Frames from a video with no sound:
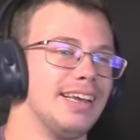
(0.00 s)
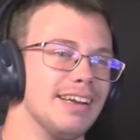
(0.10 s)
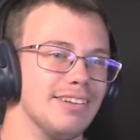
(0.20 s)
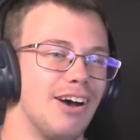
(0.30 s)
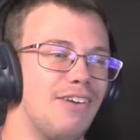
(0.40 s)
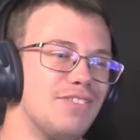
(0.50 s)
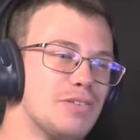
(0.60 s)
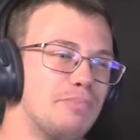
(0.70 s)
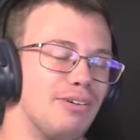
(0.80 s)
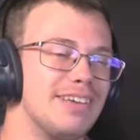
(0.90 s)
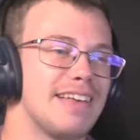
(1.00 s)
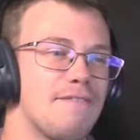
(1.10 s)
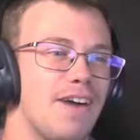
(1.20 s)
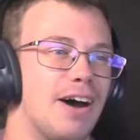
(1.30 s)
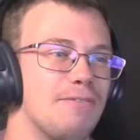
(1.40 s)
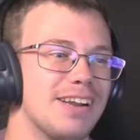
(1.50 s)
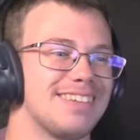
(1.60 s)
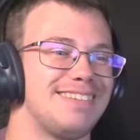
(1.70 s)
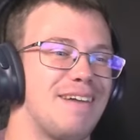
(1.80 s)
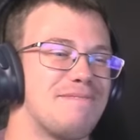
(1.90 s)
Those all of his boys have gotten one
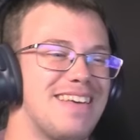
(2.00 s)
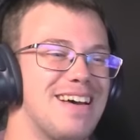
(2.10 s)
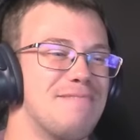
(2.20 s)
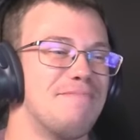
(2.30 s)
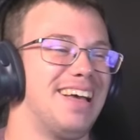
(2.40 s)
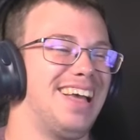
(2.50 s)
except him.